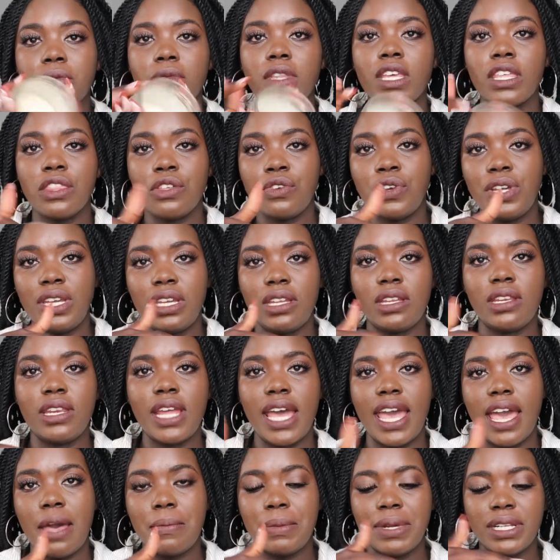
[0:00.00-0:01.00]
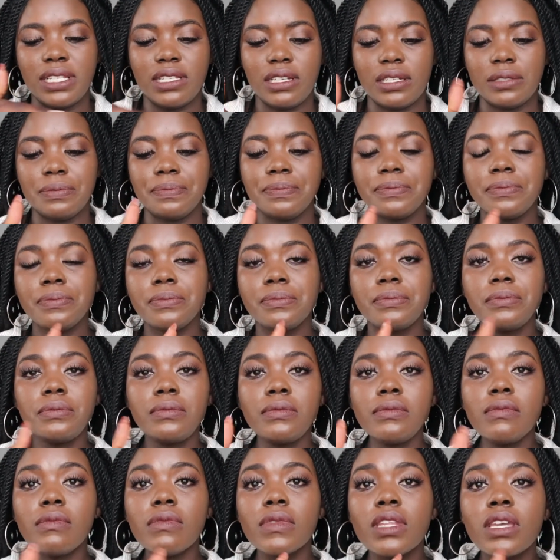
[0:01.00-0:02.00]
3 diameter,
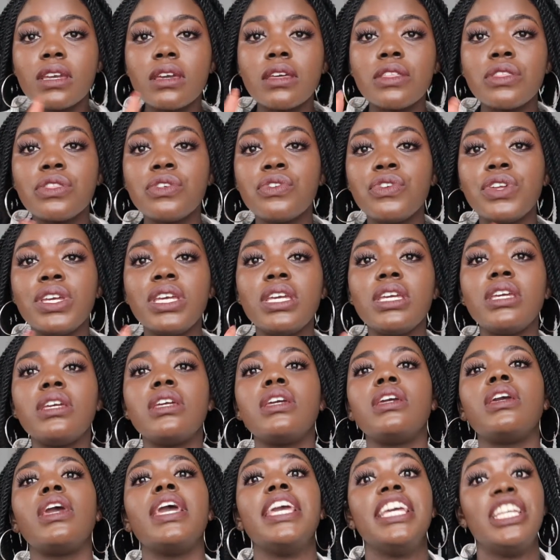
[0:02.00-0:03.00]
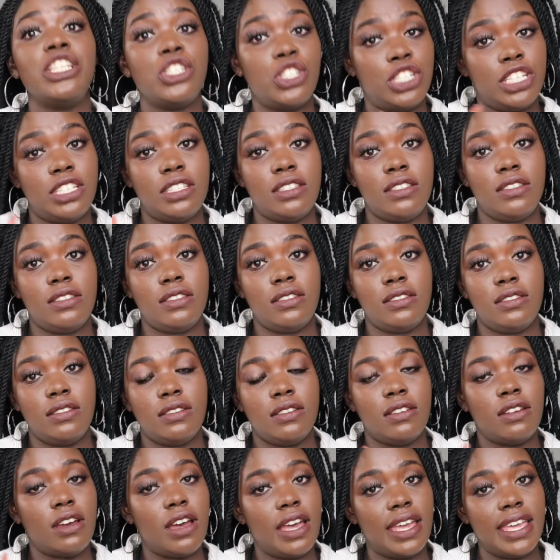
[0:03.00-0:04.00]
3 inches,
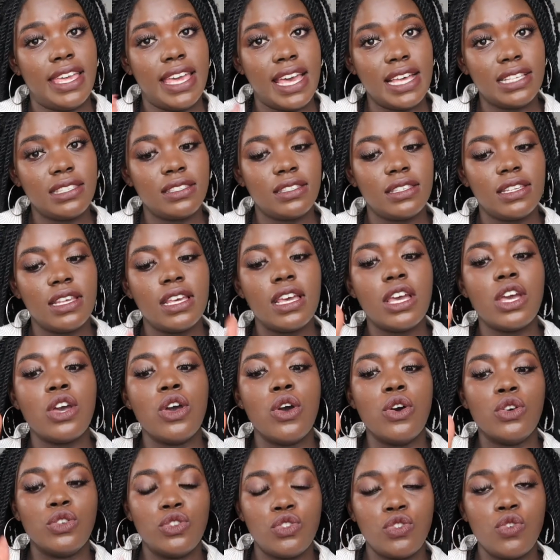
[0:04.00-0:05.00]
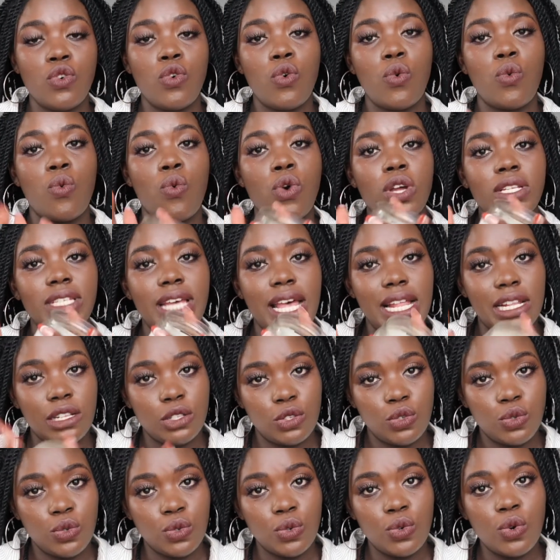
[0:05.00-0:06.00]
yes. So what I'll
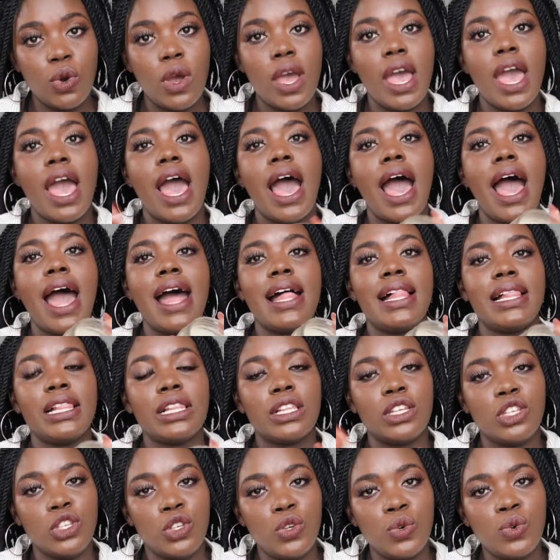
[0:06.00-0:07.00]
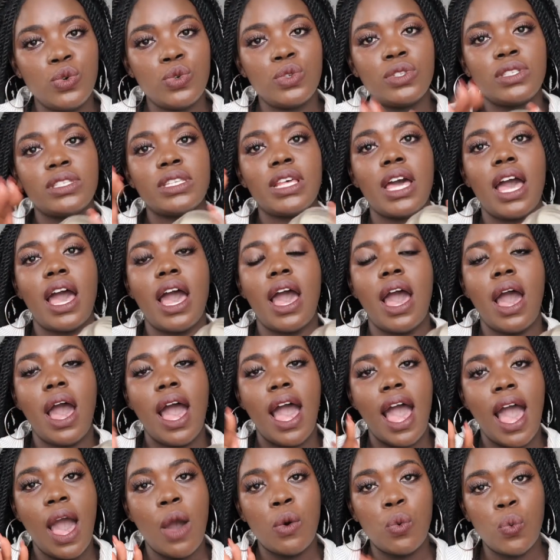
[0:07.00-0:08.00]
do, I'll use
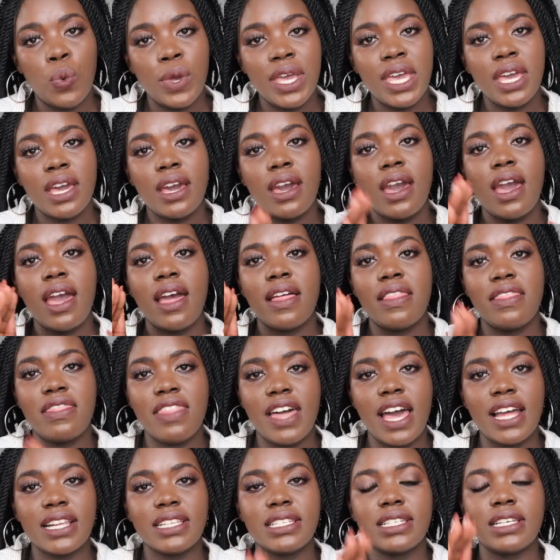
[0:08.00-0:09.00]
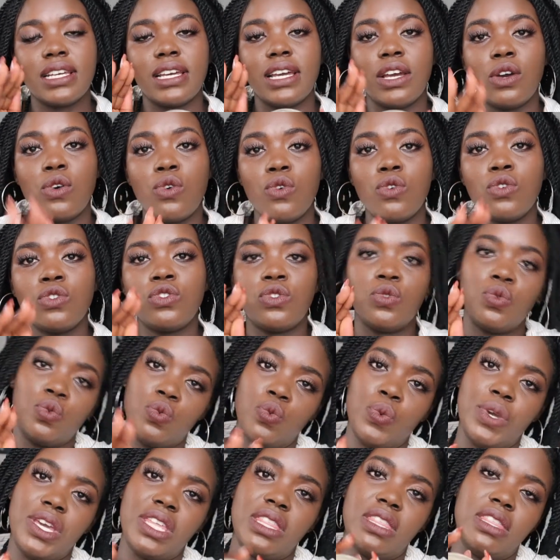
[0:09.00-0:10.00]
a wick that goes
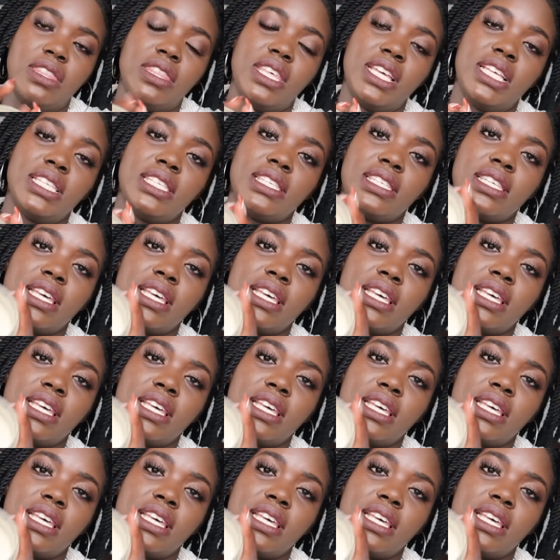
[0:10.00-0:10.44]
with this